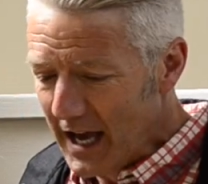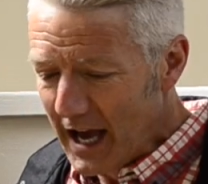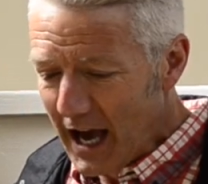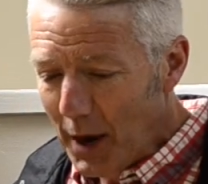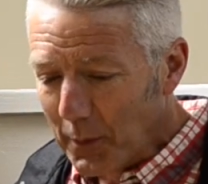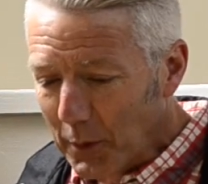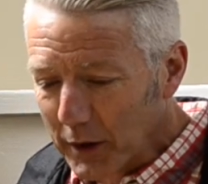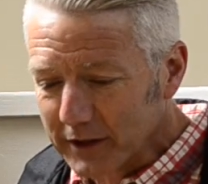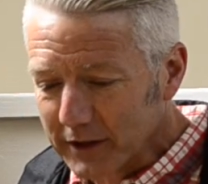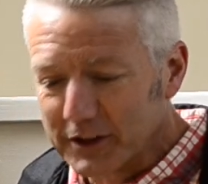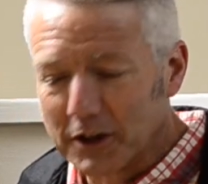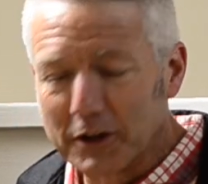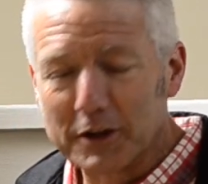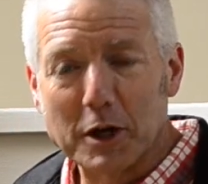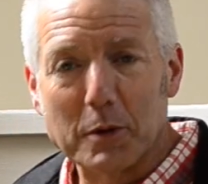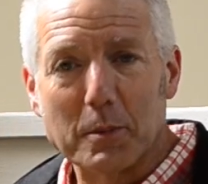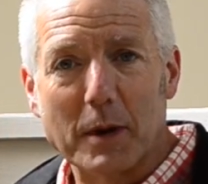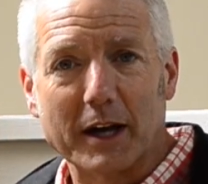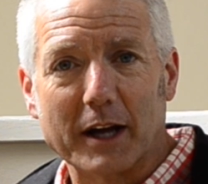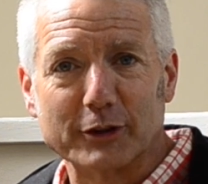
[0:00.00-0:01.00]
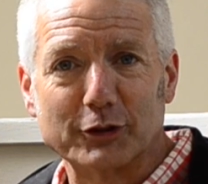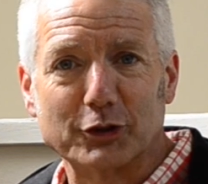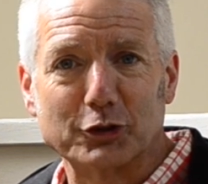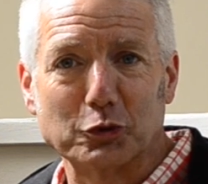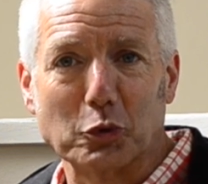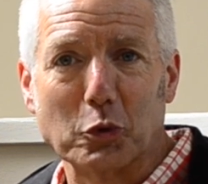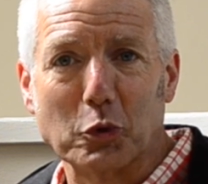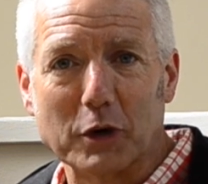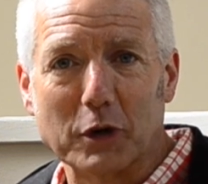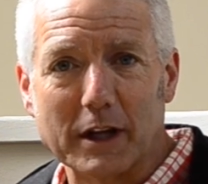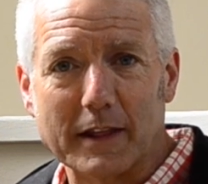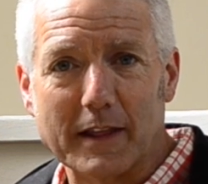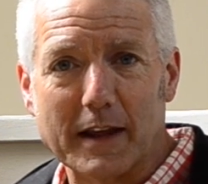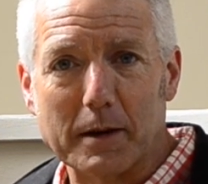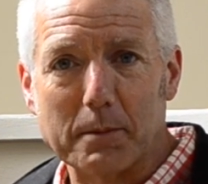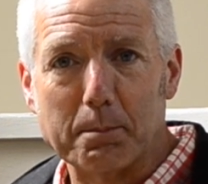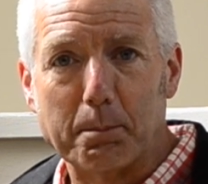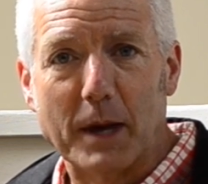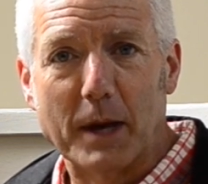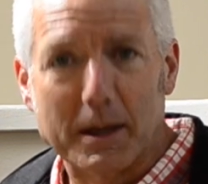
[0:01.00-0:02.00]
I want to tell you about a story
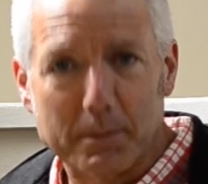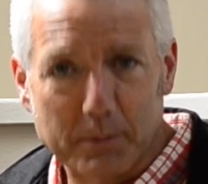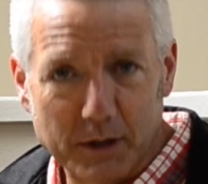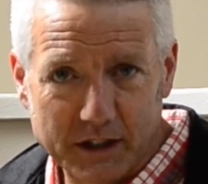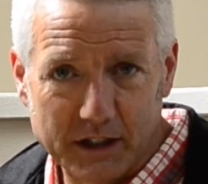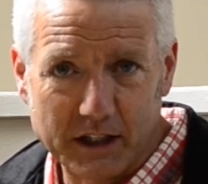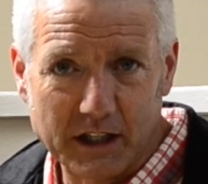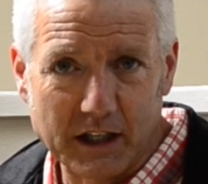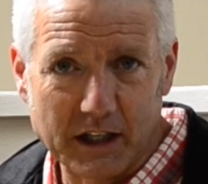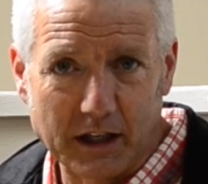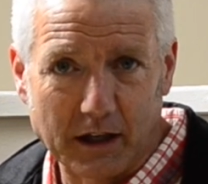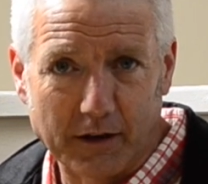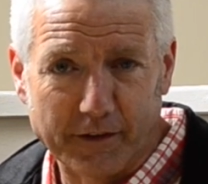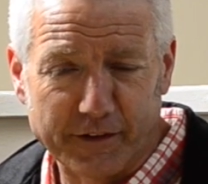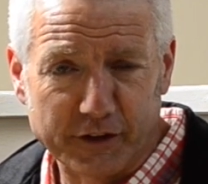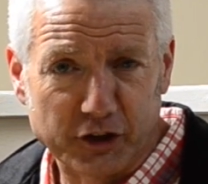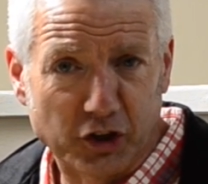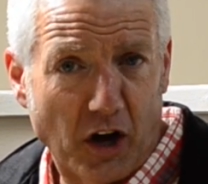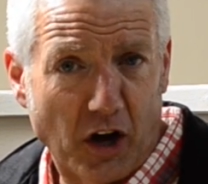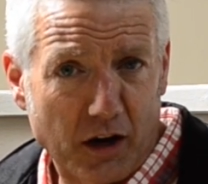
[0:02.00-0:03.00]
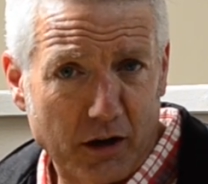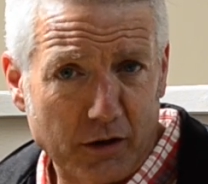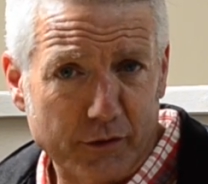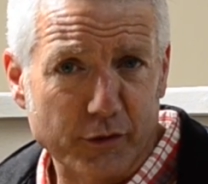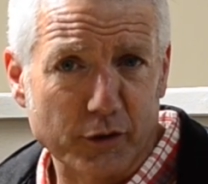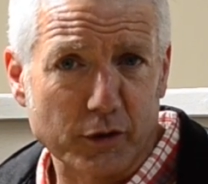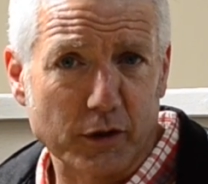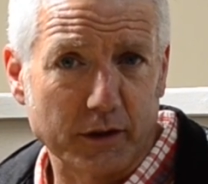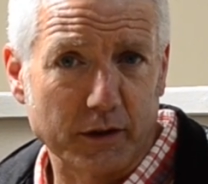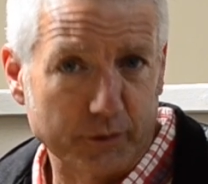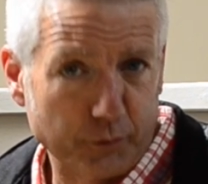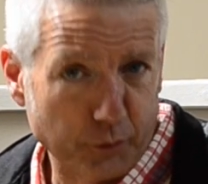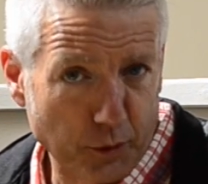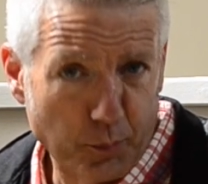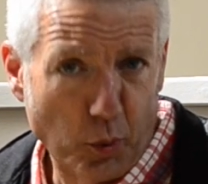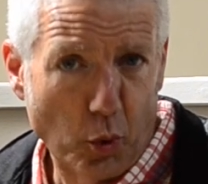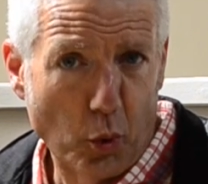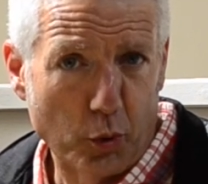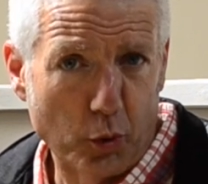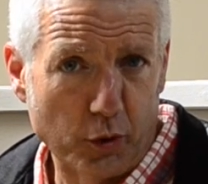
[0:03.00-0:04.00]
that Ben McKee, a photographer and
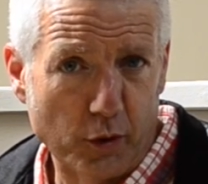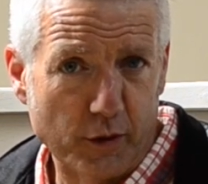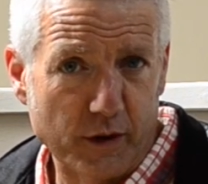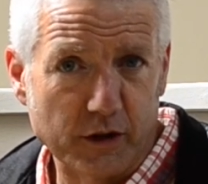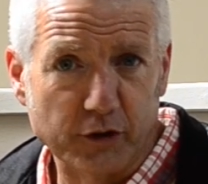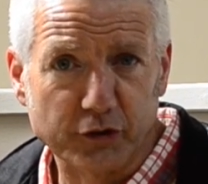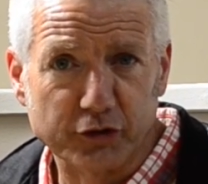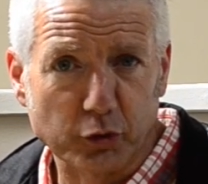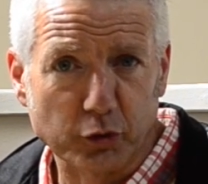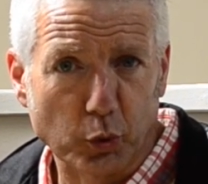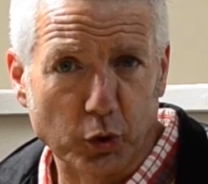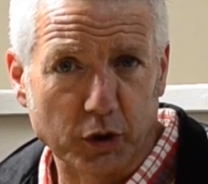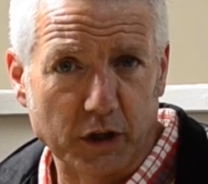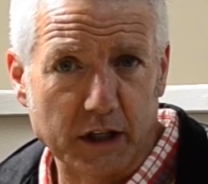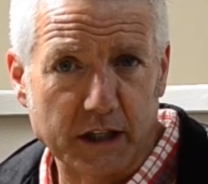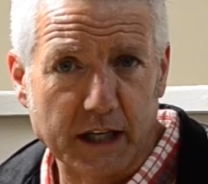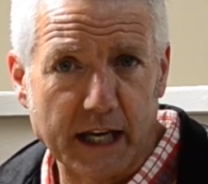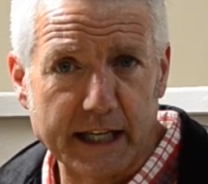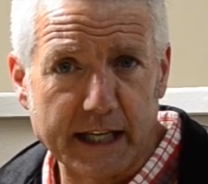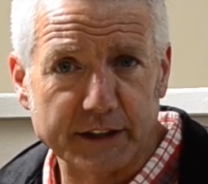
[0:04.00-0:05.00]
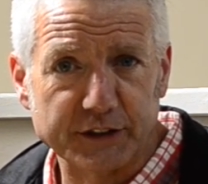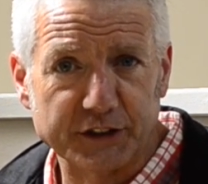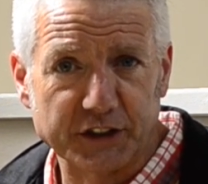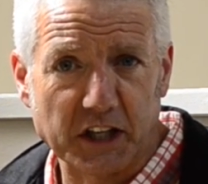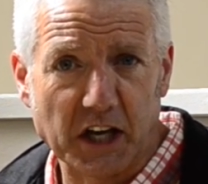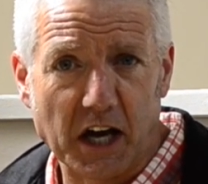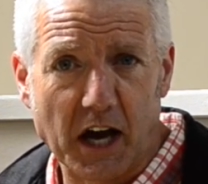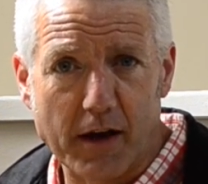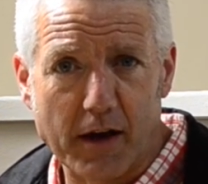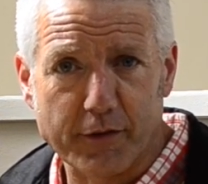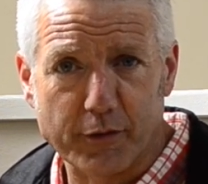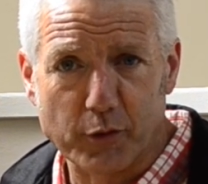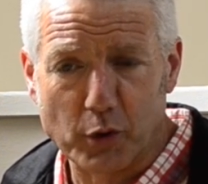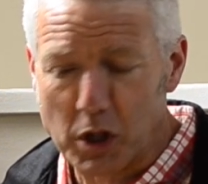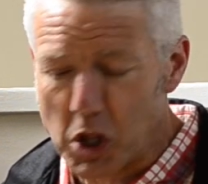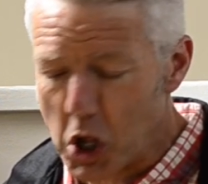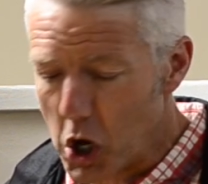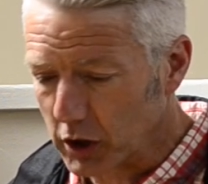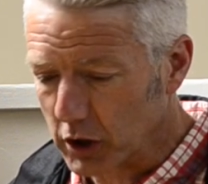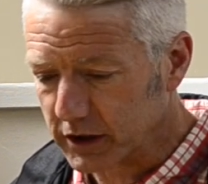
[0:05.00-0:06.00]
reporter that used to work at KEZI for a
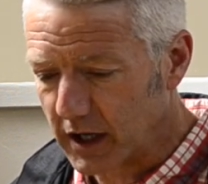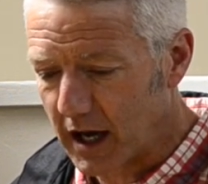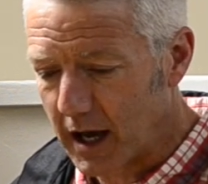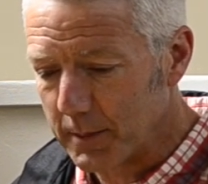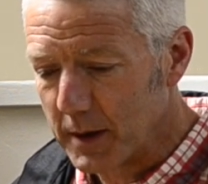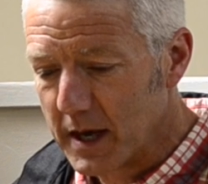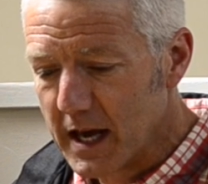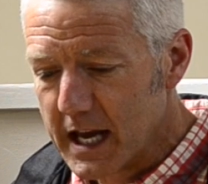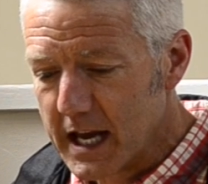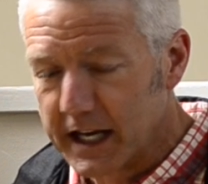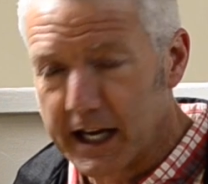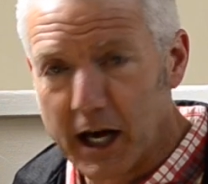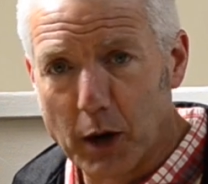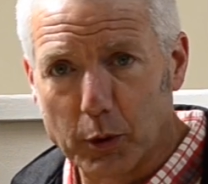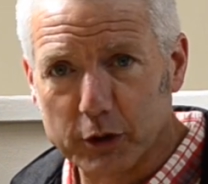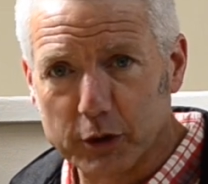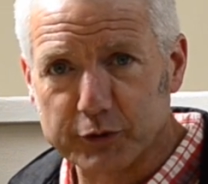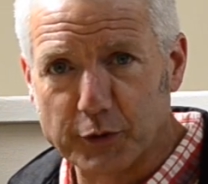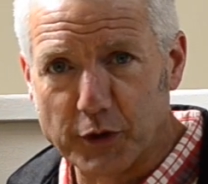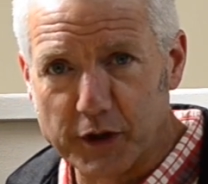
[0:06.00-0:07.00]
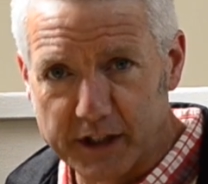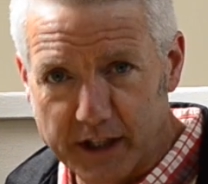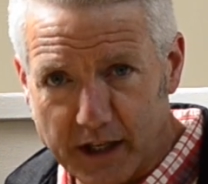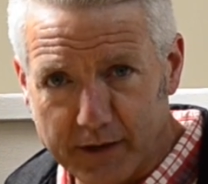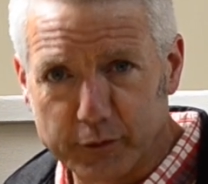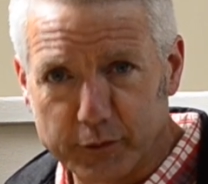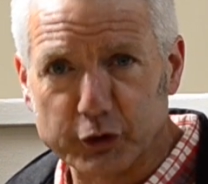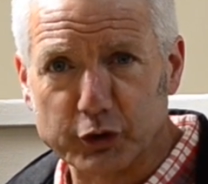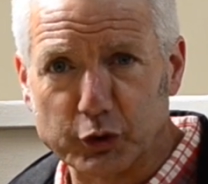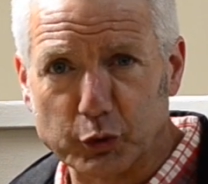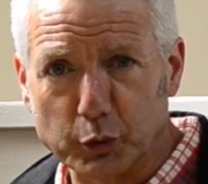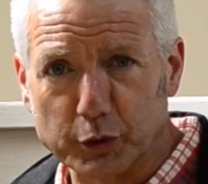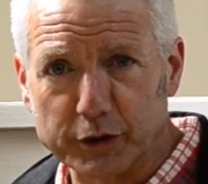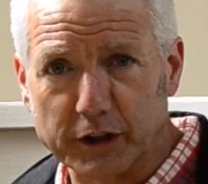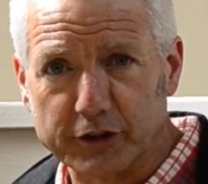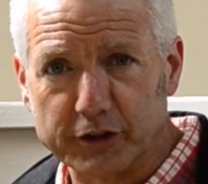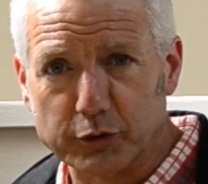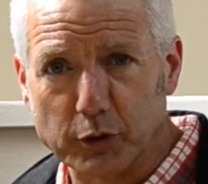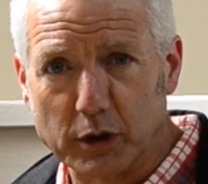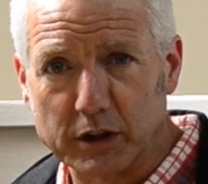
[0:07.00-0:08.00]
long time, he now works for the Denver School
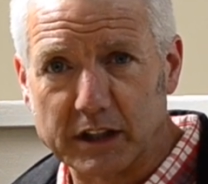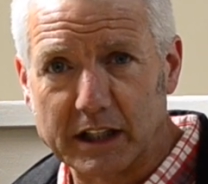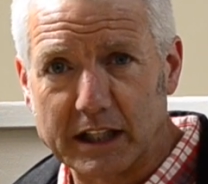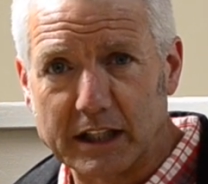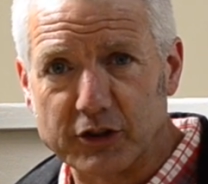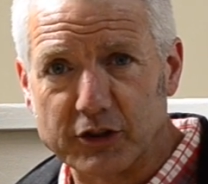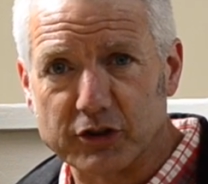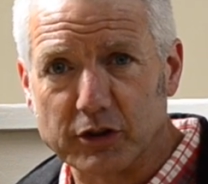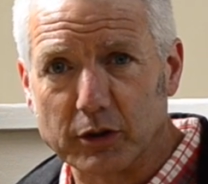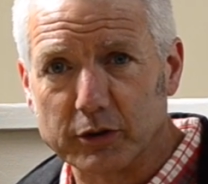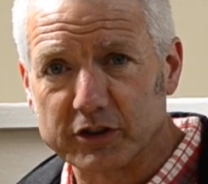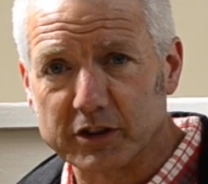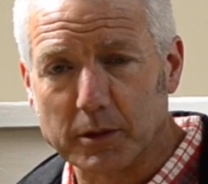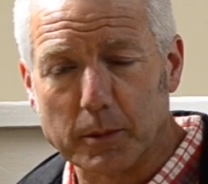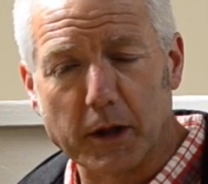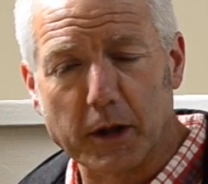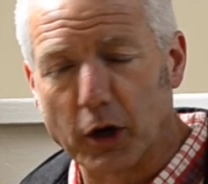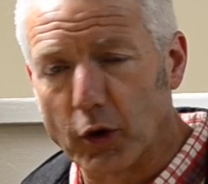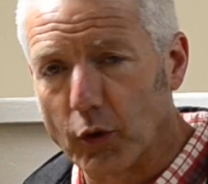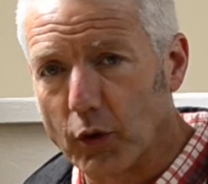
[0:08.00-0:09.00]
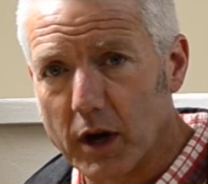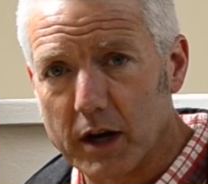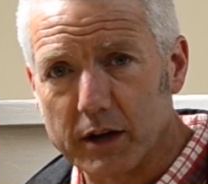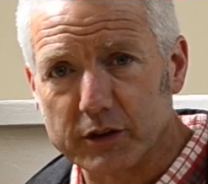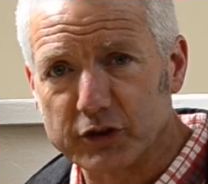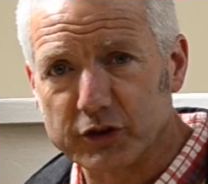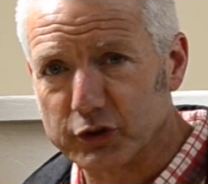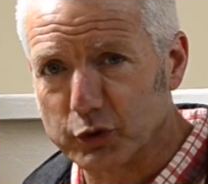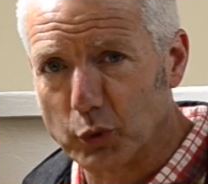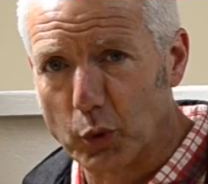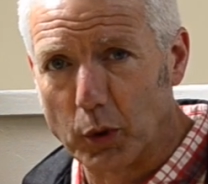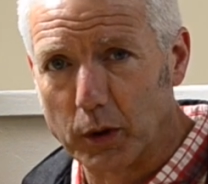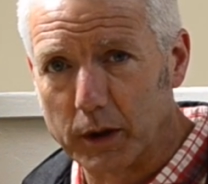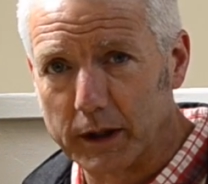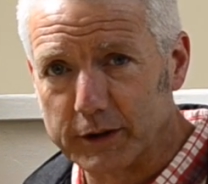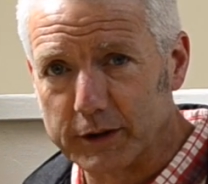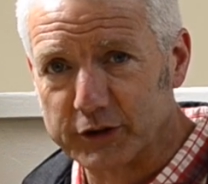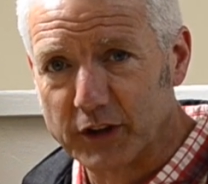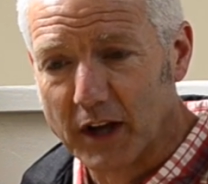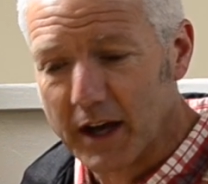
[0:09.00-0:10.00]
District and he shoots some of the greatest
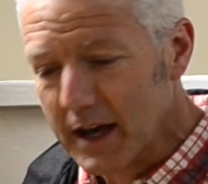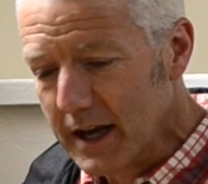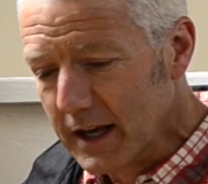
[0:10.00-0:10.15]
stories.